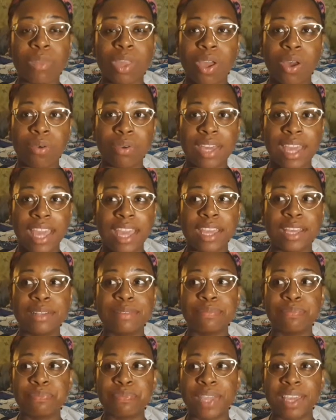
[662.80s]
okay,
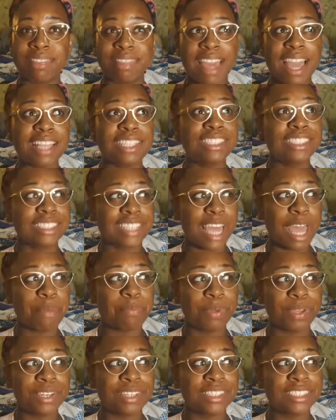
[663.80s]
like that just
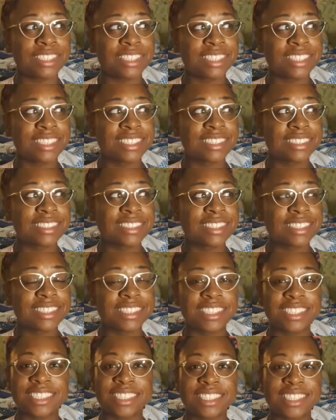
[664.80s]
happened.
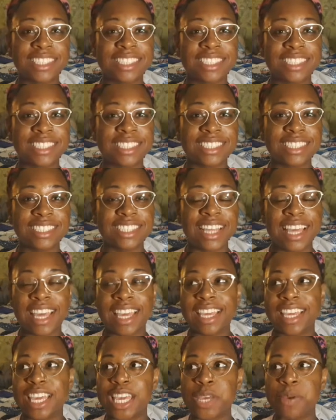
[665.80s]

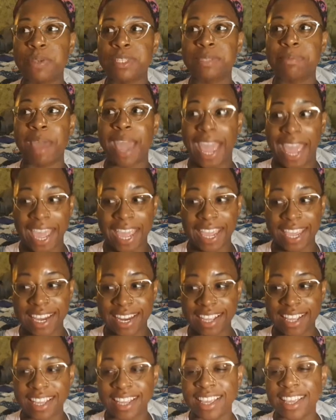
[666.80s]
Like it was bad.
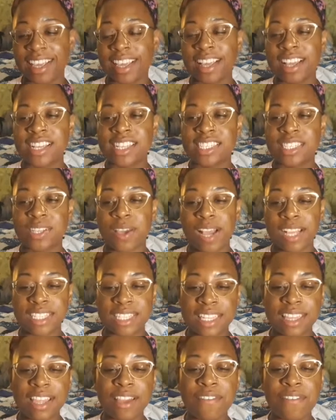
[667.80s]
So I
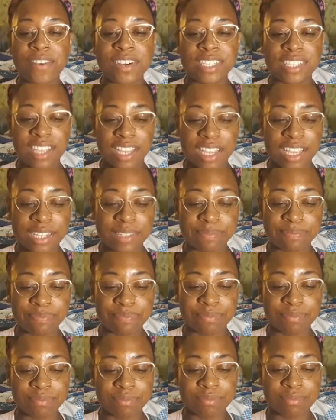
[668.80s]
sit there for a second,
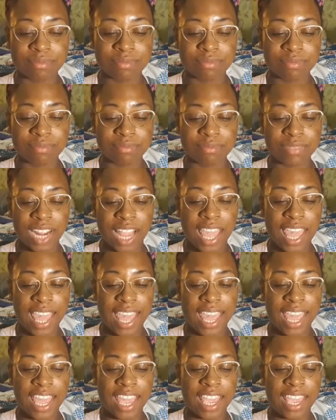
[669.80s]

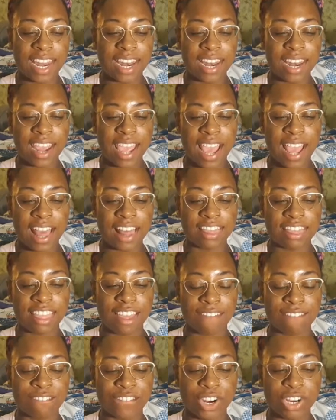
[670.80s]
and
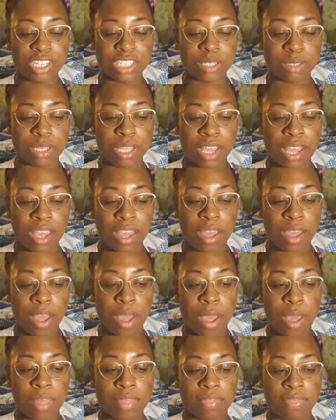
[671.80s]
the first
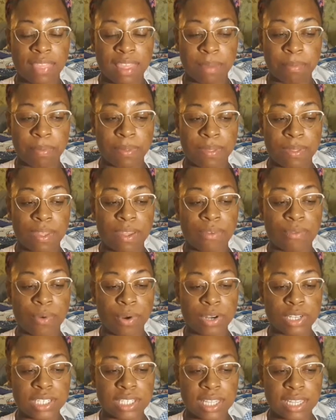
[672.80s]
the
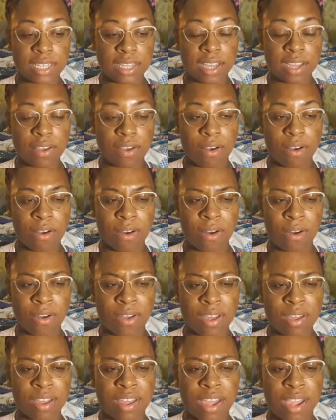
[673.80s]
first thing I
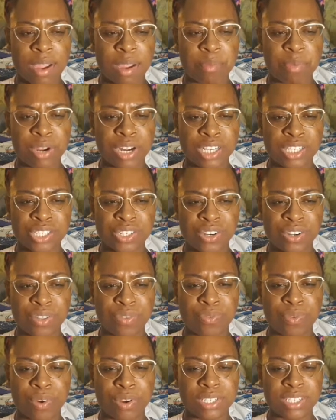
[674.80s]
call, I'm pretty sure the
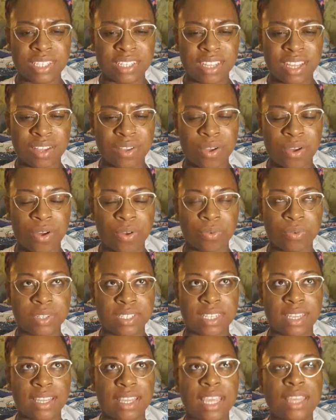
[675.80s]
first thing I called was
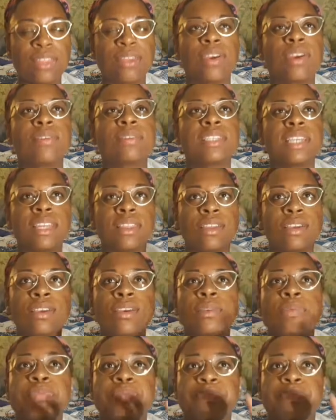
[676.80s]
either